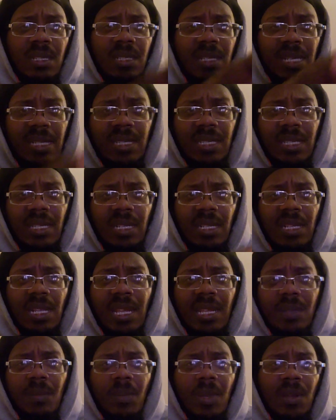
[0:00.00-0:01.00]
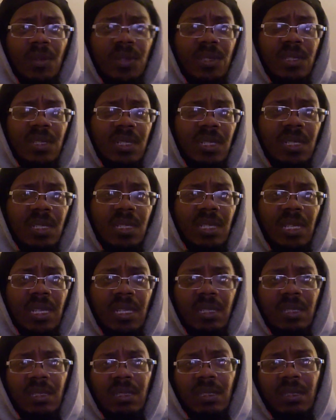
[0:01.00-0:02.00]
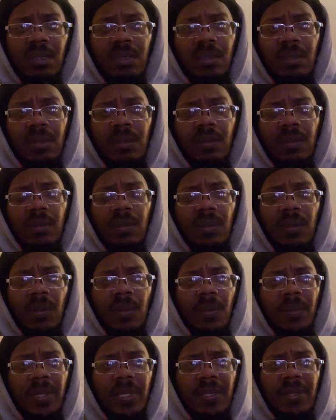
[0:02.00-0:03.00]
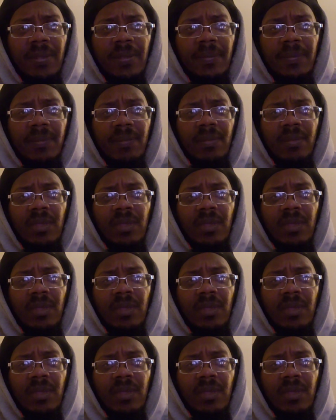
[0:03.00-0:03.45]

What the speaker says: that says a lot about your intelligence. You know what I mean?